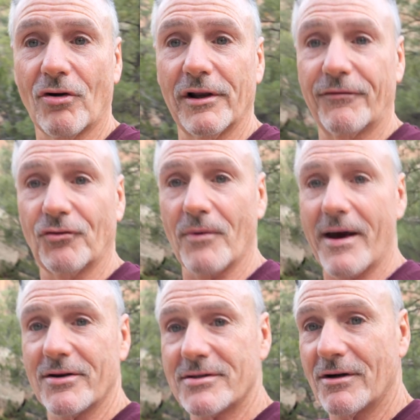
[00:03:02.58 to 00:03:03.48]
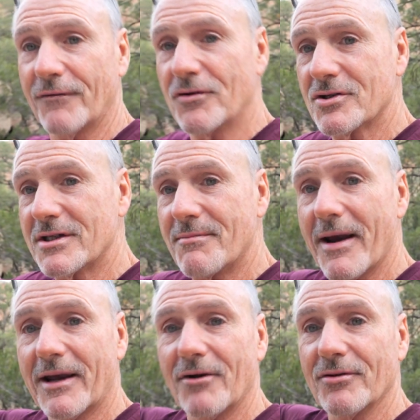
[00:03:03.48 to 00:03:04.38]
cliffs around us. I don't know if you can see
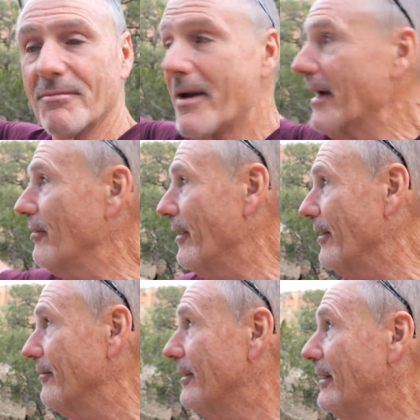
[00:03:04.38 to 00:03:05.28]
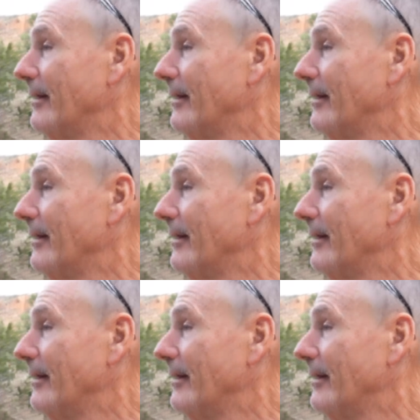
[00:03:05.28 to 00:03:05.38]
back here in the background,